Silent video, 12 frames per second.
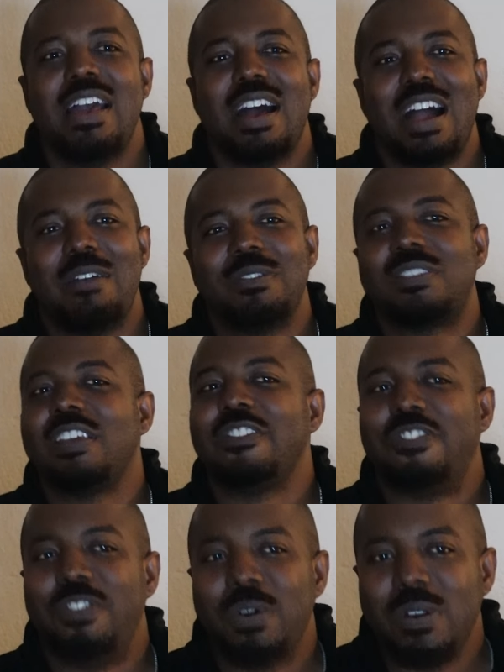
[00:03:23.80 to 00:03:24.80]
I will say
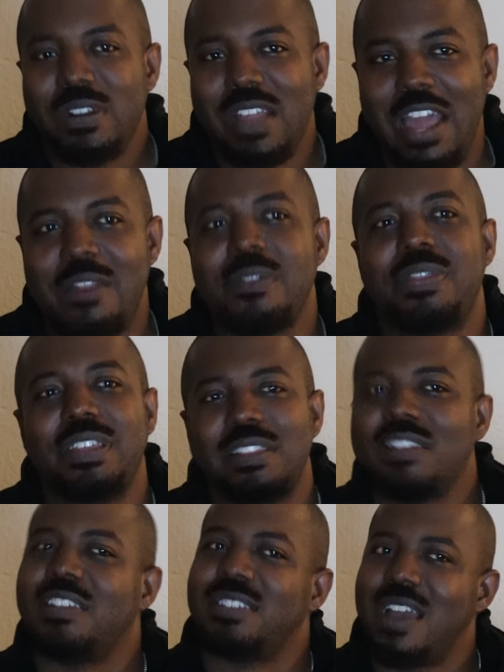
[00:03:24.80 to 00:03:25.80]
Ford, I don't think the
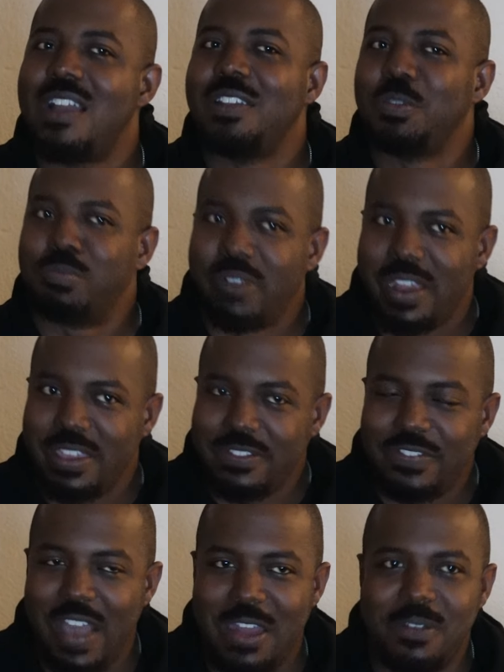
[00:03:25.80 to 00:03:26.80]
design is brave.
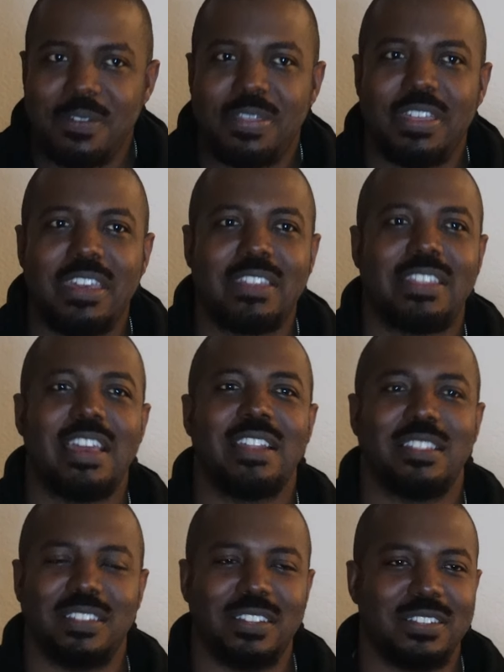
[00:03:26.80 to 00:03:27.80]
I don't think
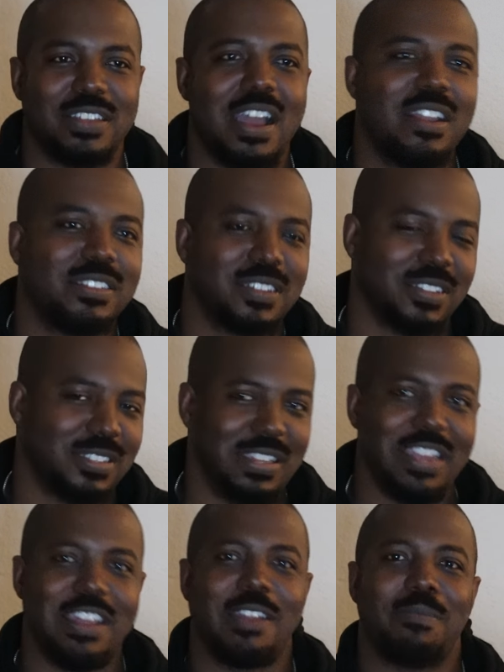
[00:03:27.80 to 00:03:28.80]
that the design is going to
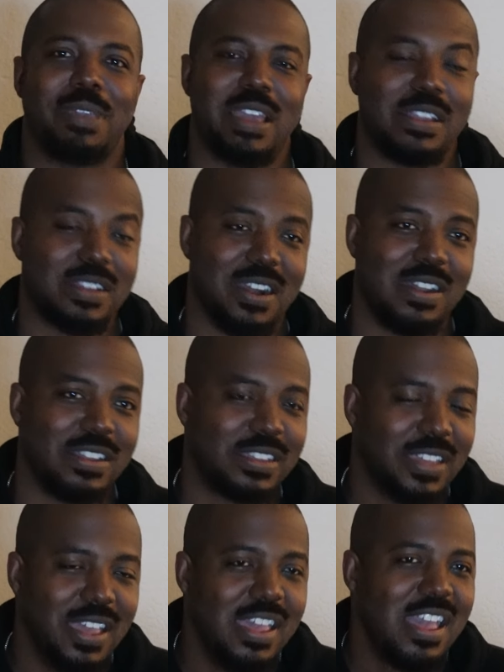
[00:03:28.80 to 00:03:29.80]
stand out and be iconic.
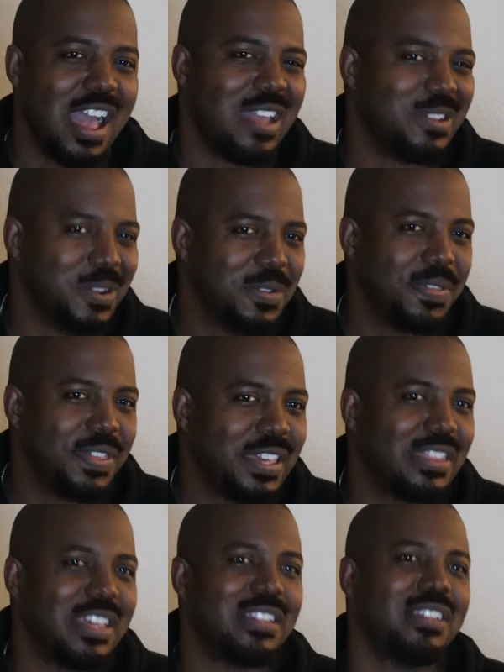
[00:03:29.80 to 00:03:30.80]
I don't think
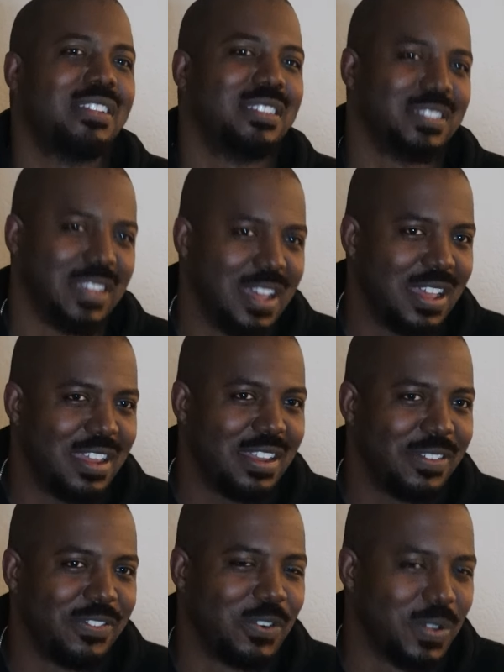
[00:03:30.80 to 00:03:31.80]
that the design
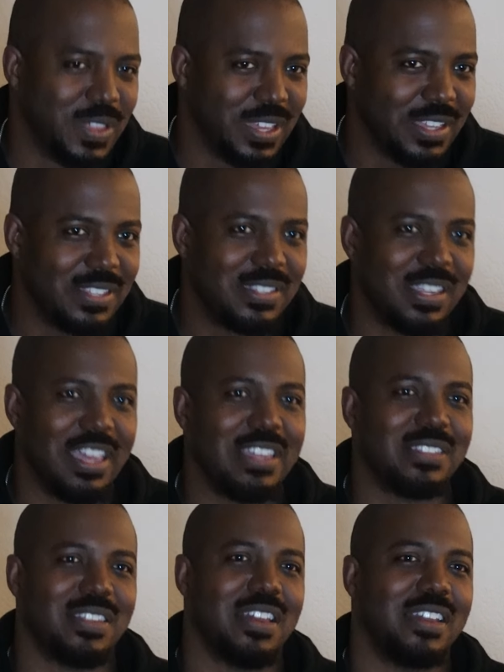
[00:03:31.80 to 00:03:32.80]
for this
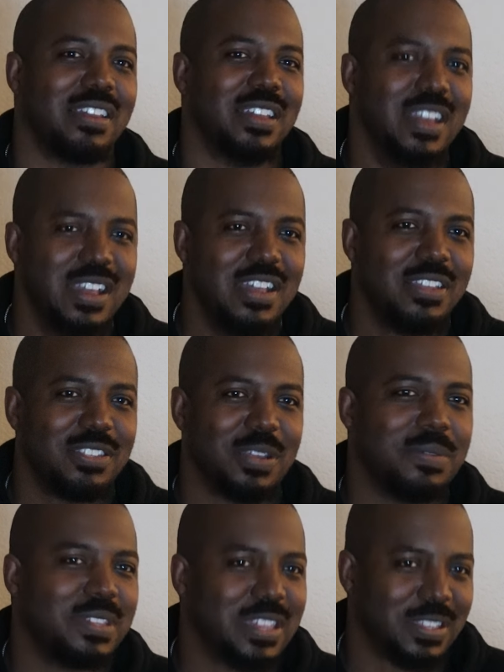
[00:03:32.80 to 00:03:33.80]
is like
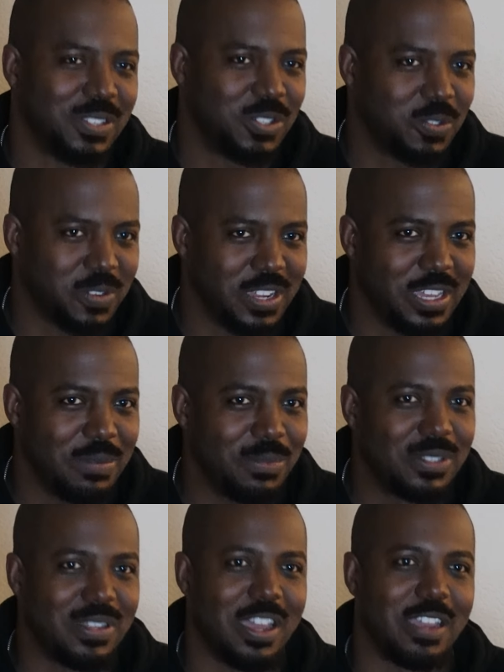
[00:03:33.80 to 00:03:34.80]
something that
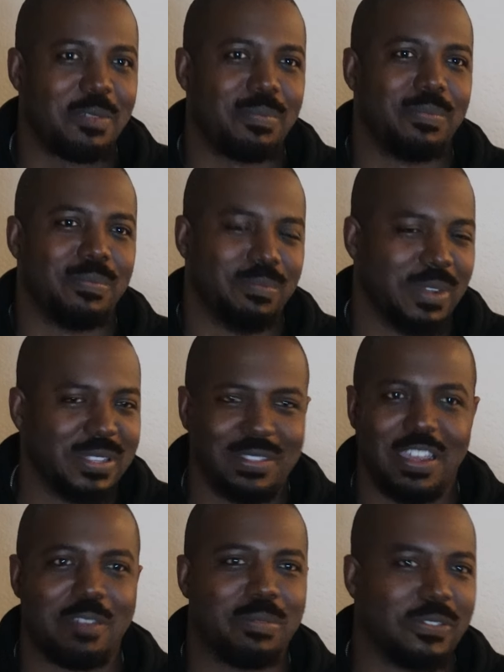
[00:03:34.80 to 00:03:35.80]
screams like
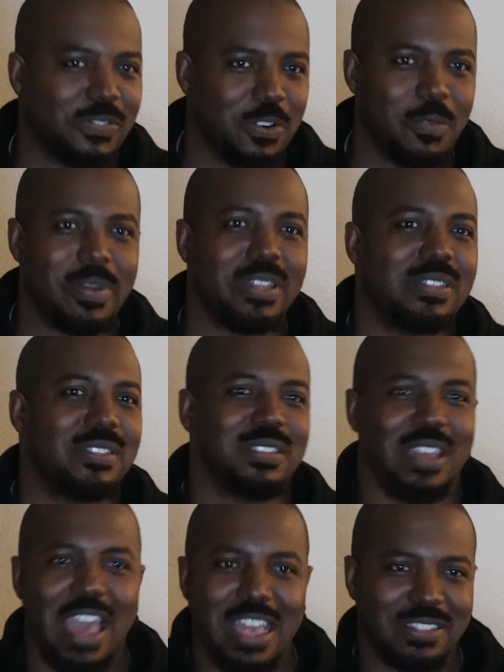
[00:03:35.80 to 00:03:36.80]
Mustang performance,
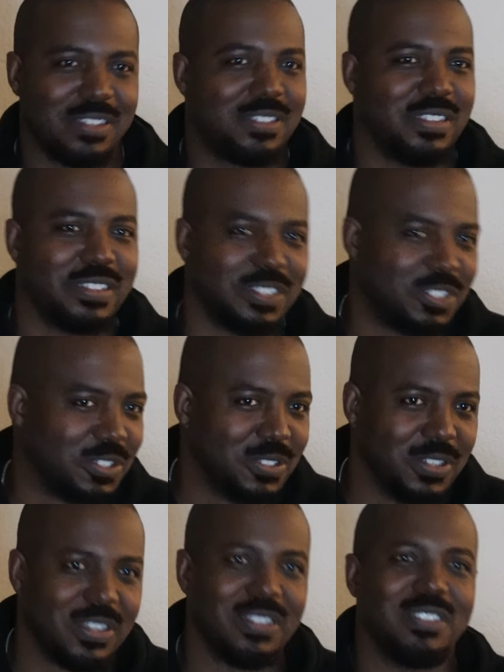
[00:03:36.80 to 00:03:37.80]
has a signature
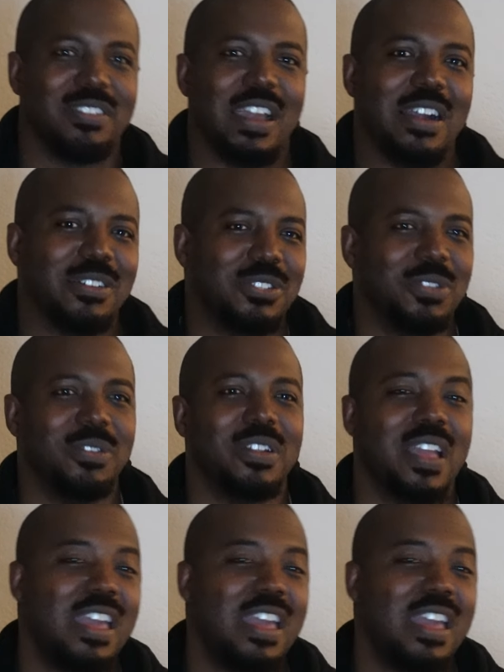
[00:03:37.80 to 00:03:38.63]
look and style to it.